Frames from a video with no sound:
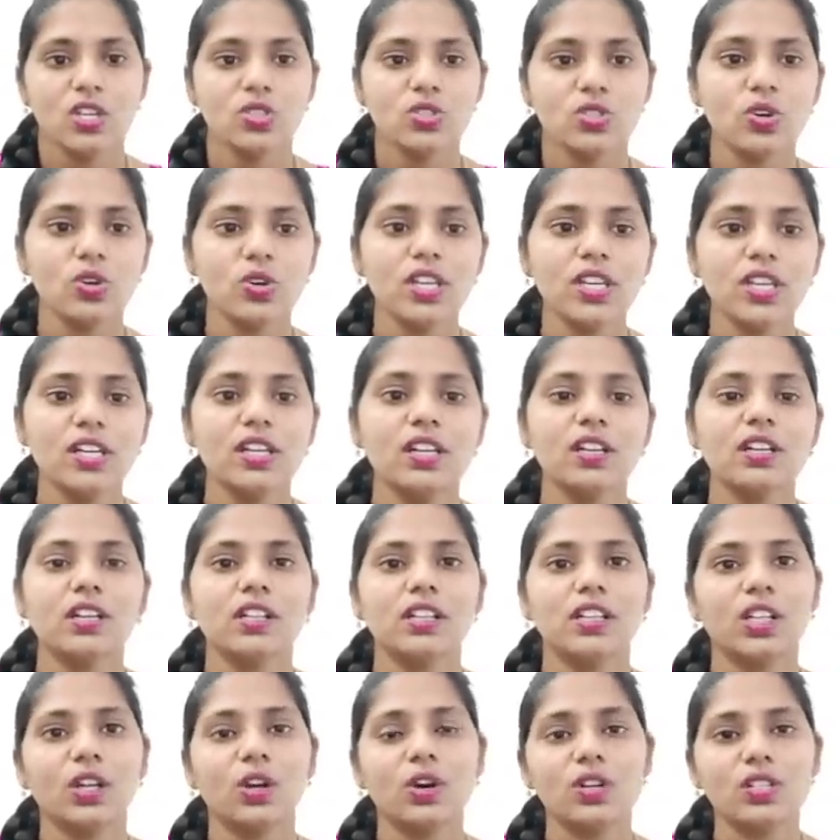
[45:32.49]
So
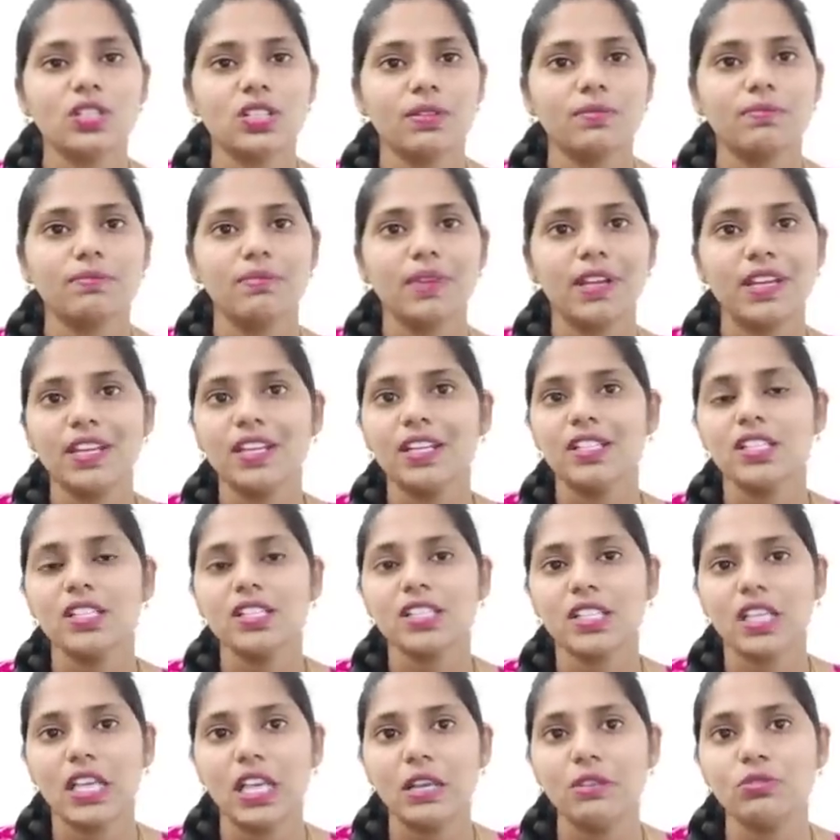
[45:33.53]
here there are some many
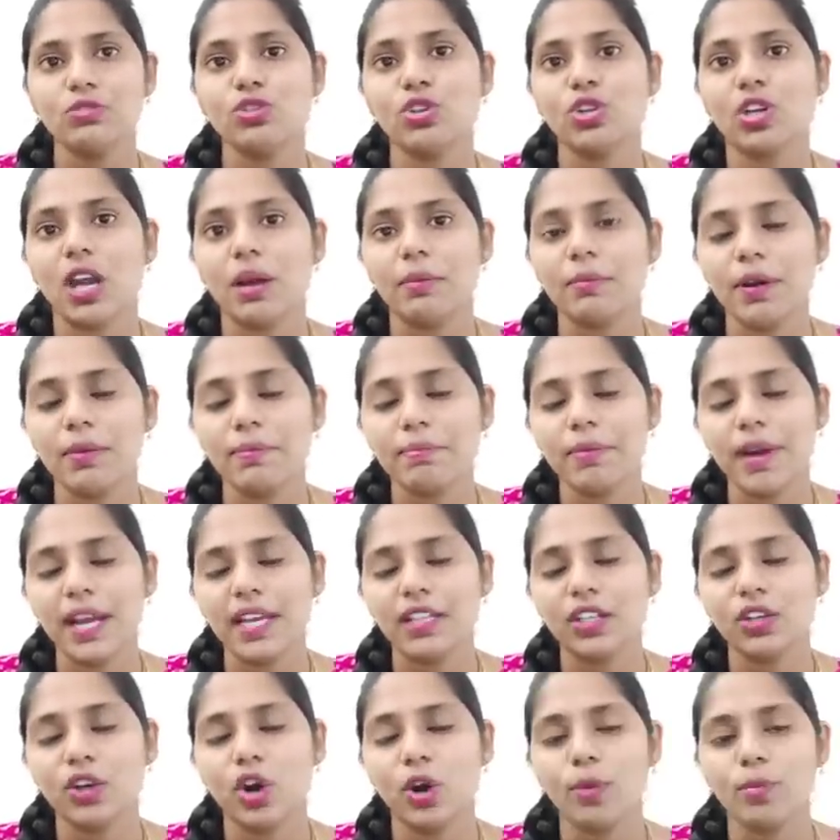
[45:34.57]
other schemes to come up
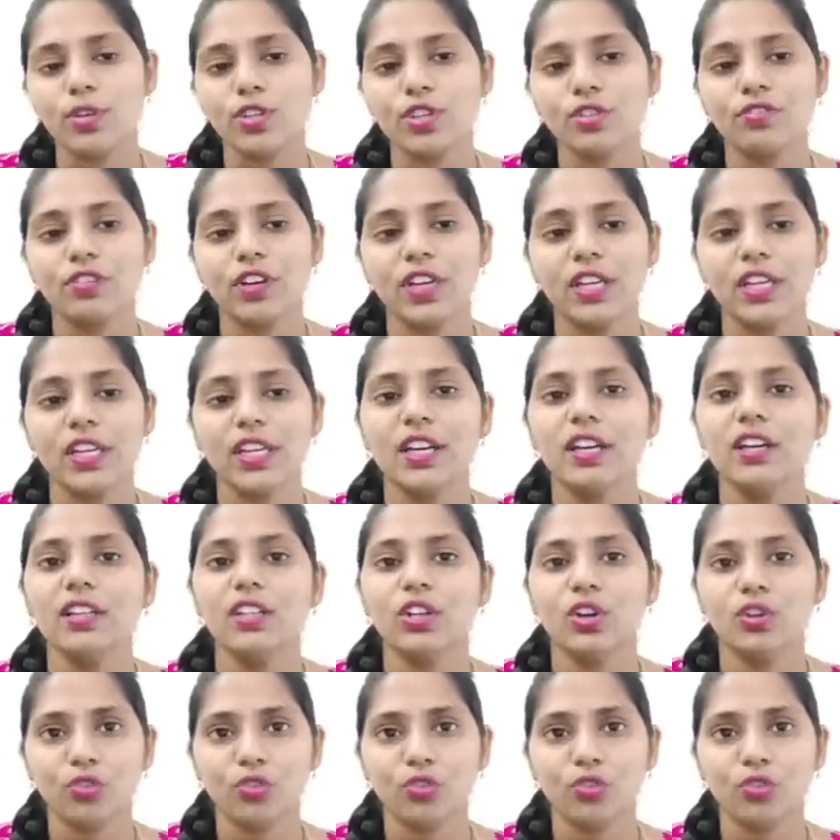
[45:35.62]
by the government of India.